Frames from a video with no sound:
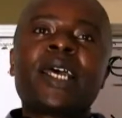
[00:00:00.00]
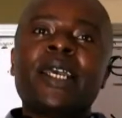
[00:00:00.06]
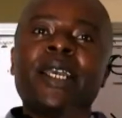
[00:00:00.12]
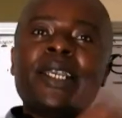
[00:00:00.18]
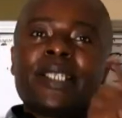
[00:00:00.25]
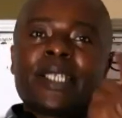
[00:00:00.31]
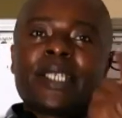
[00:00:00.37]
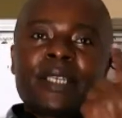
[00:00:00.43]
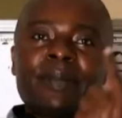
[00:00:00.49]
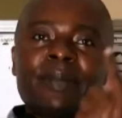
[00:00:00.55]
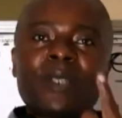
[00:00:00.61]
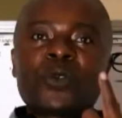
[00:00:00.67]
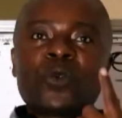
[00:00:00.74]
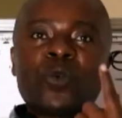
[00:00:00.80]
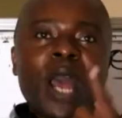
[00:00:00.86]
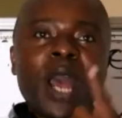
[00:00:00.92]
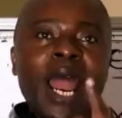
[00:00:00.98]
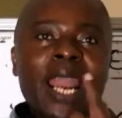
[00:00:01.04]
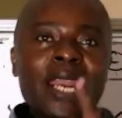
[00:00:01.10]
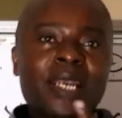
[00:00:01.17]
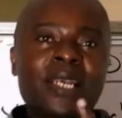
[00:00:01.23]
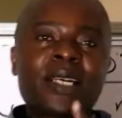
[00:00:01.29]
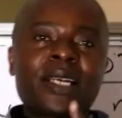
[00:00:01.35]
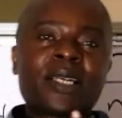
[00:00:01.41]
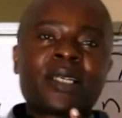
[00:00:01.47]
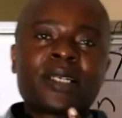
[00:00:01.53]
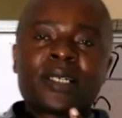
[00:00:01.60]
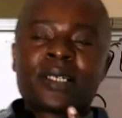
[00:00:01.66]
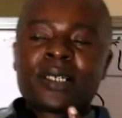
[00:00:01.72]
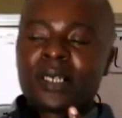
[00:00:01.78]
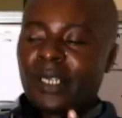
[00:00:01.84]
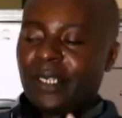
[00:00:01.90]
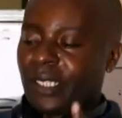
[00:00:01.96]
Is the same as 1.
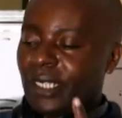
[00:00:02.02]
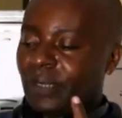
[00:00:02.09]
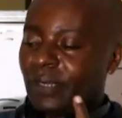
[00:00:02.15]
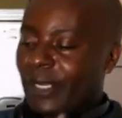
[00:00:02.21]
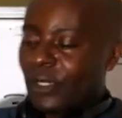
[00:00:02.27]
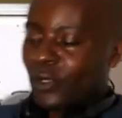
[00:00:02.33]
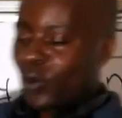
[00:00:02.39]
It's the same as